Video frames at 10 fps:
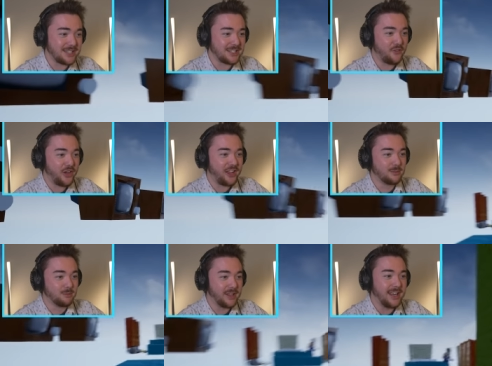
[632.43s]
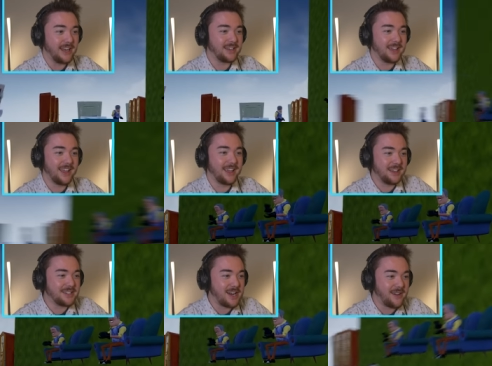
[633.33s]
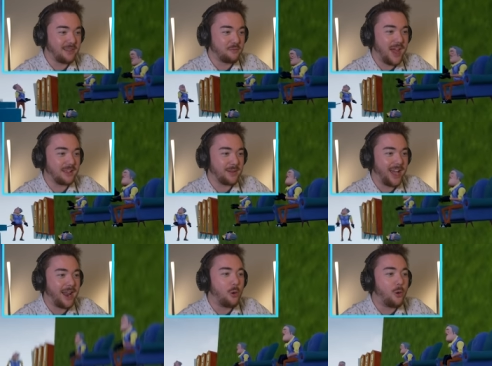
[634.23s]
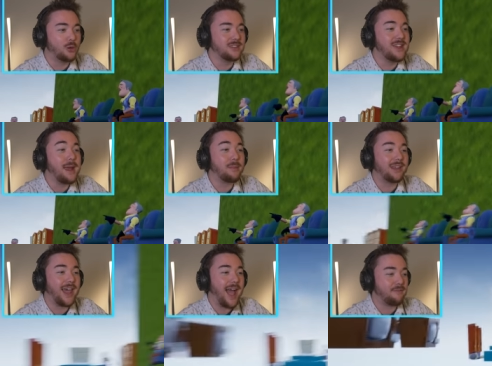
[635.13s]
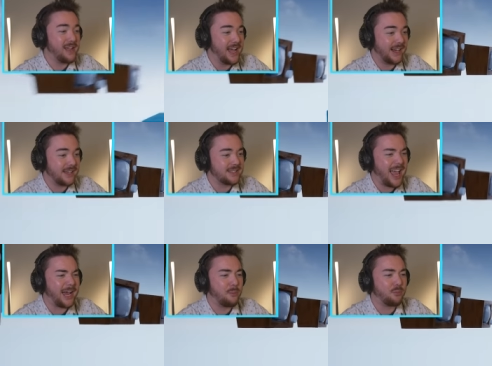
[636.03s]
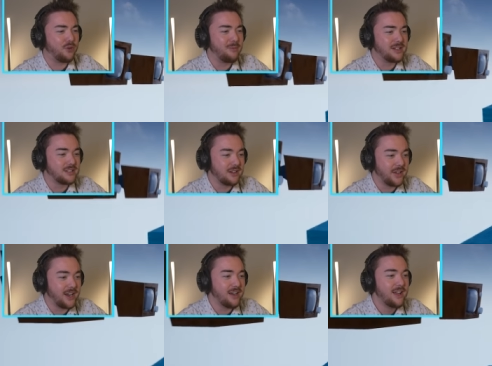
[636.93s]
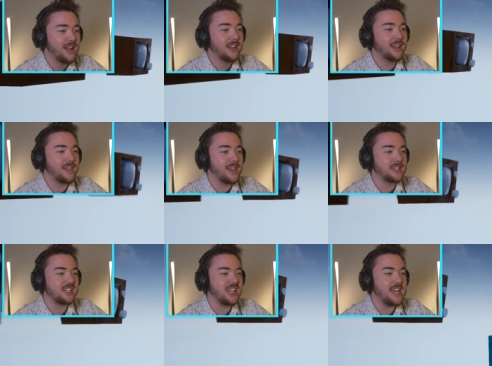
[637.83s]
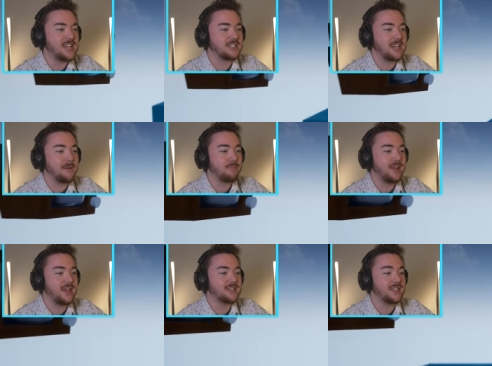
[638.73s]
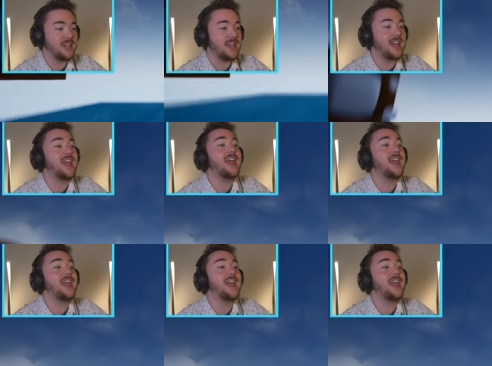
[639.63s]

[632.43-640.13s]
see if we can complete it. Considering the fact that we got old neighbor laughing at us, I could prove myself here. Look at this, easy peasy,